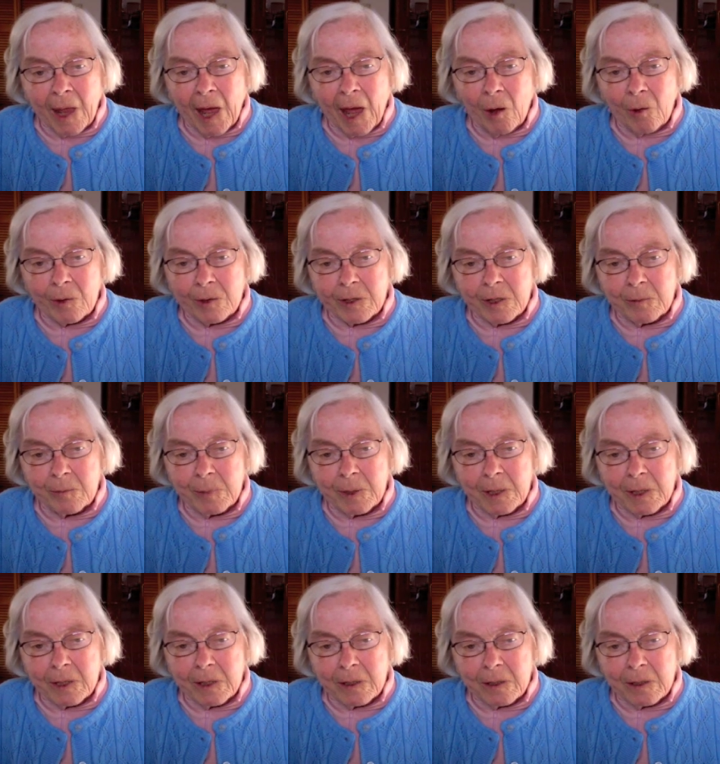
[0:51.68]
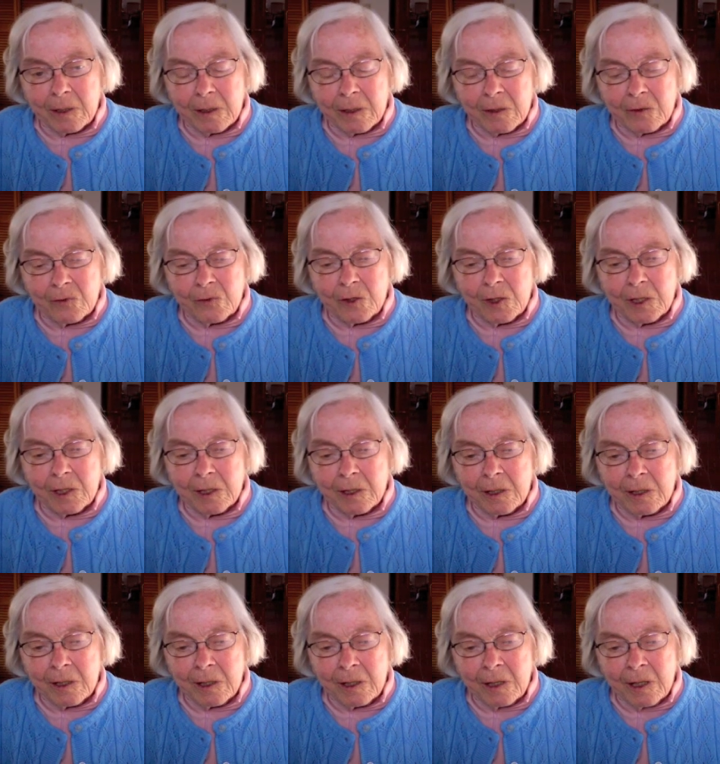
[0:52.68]
how it can be seen
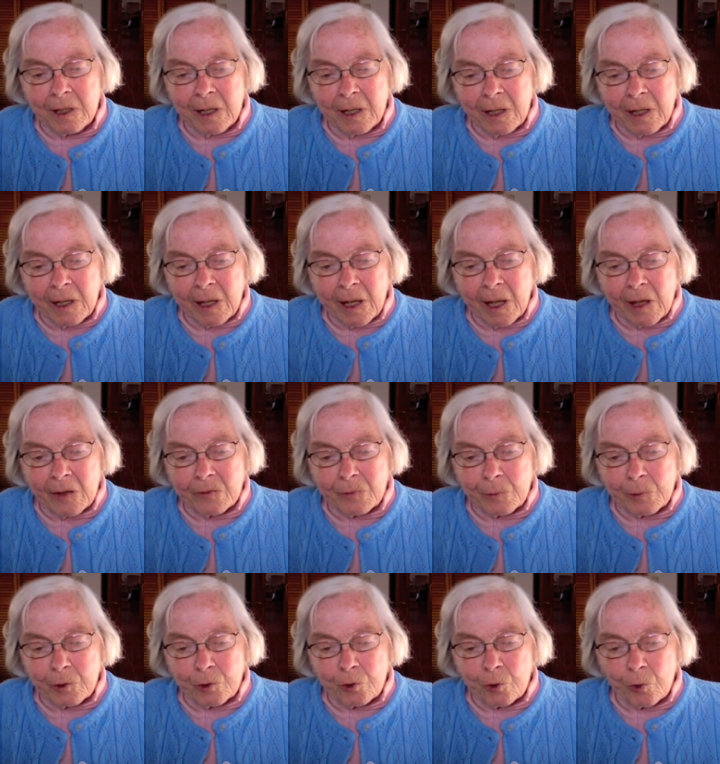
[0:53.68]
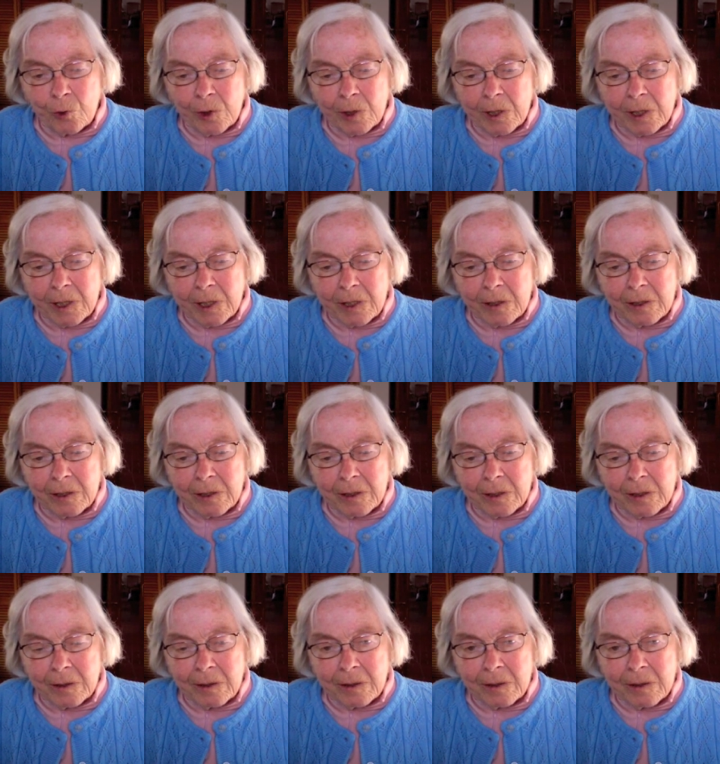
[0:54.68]
as a totally
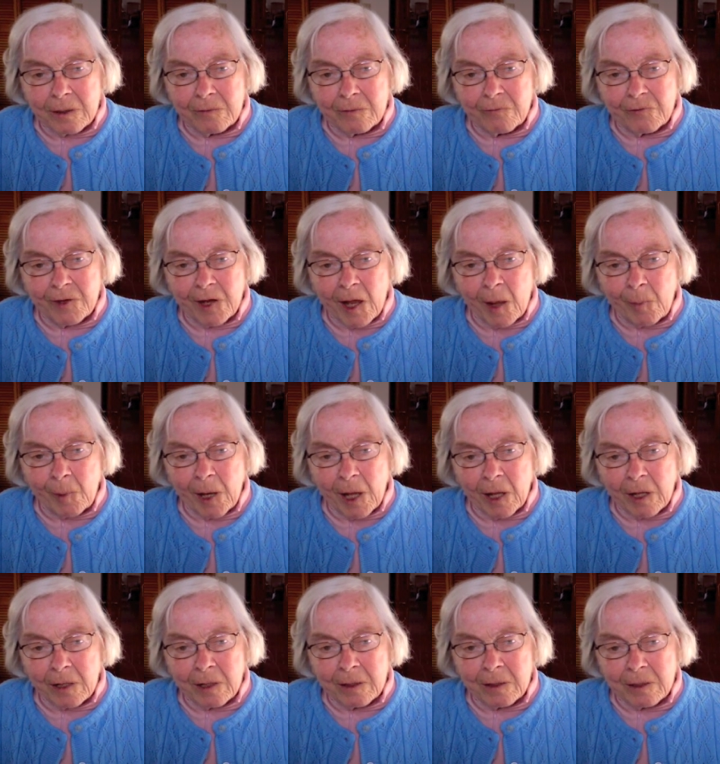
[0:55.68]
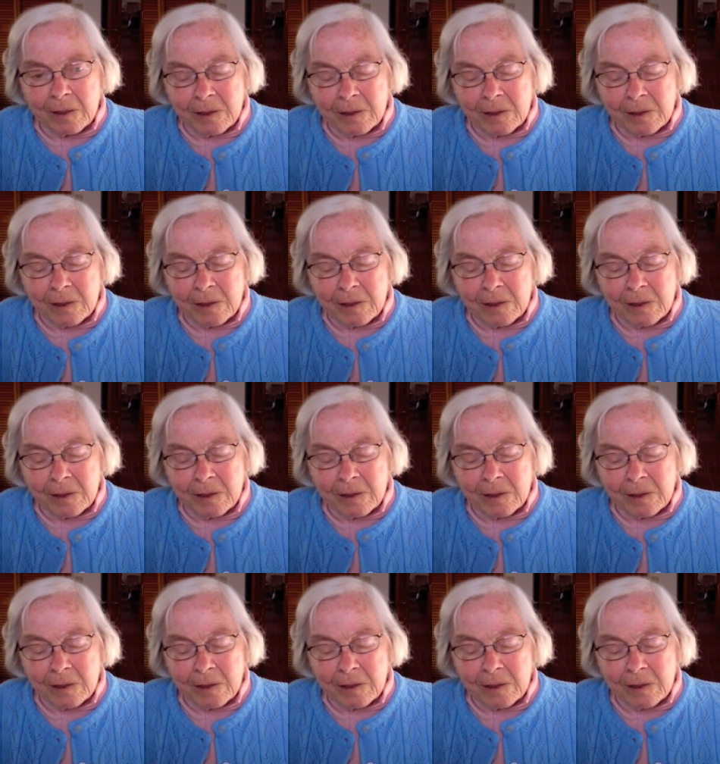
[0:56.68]
Indian phenomenon.